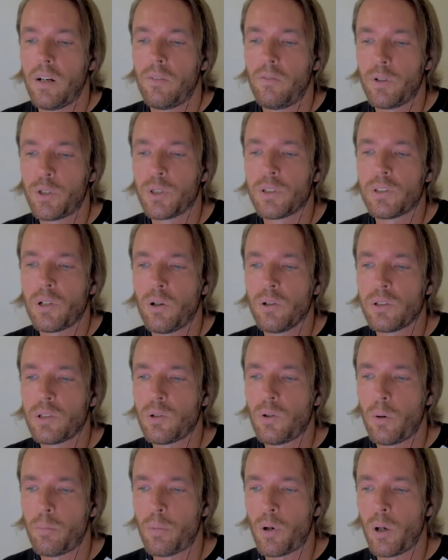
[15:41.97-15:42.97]
which is
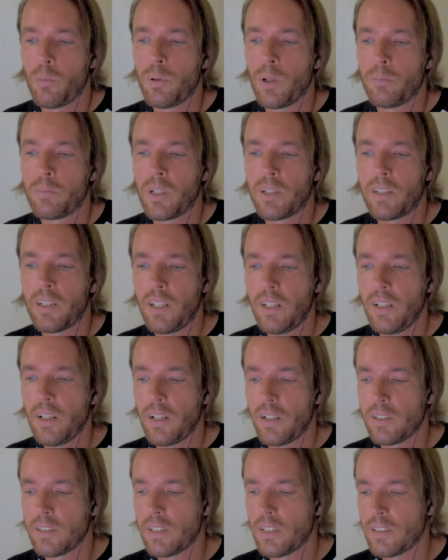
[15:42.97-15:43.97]
also a problem that he
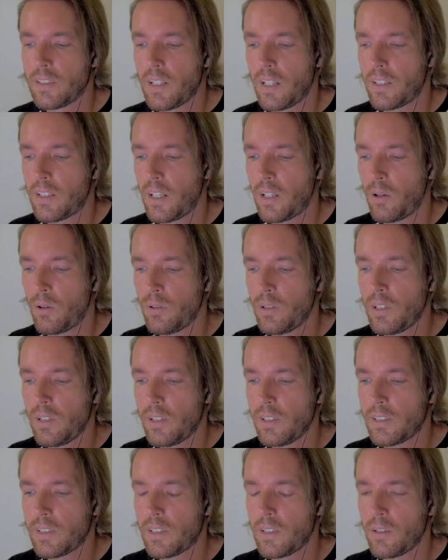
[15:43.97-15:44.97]
has, is that they only
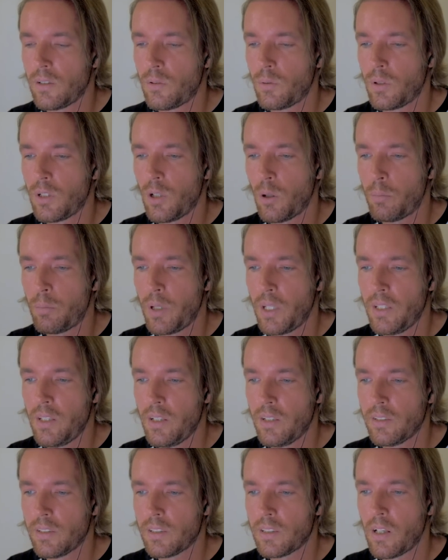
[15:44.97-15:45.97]
listen to the
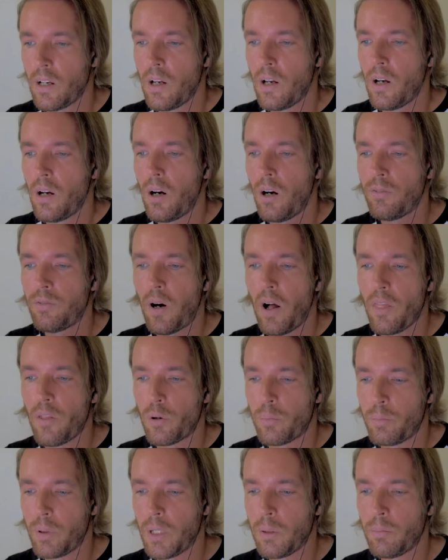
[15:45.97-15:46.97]
opinions of
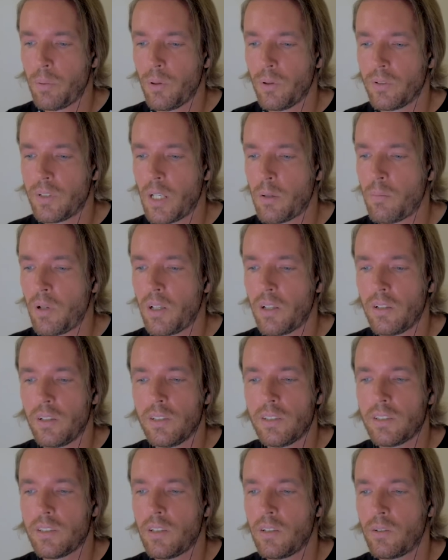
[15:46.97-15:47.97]
other people. They may
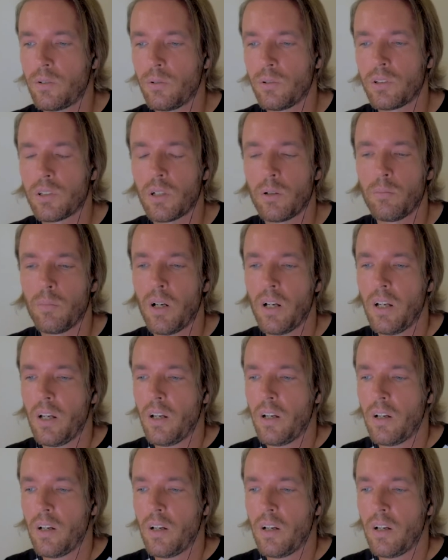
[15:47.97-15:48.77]
listen to some